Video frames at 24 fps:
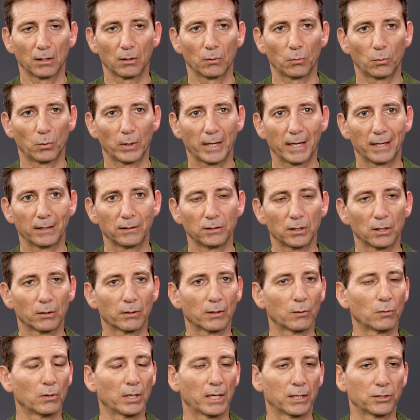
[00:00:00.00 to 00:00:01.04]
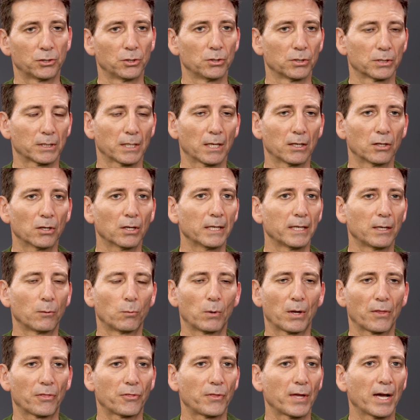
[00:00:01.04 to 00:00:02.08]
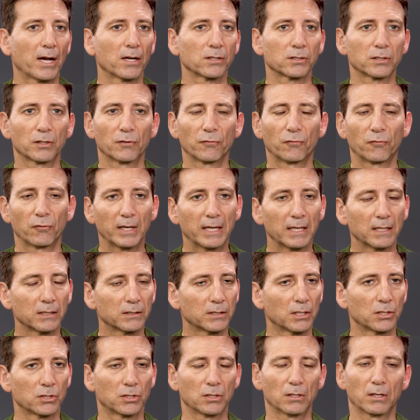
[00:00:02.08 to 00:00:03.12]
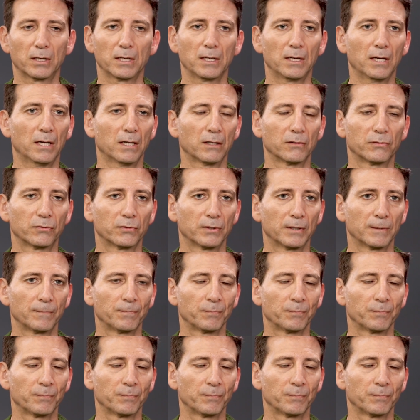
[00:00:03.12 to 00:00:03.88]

When, as you said earlier, 1,000 flings is not enough.